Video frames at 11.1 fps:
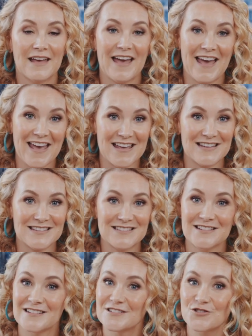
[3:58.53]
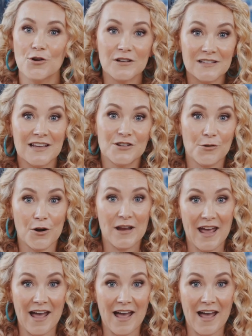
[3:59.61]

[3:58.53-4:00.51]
And don't clean your own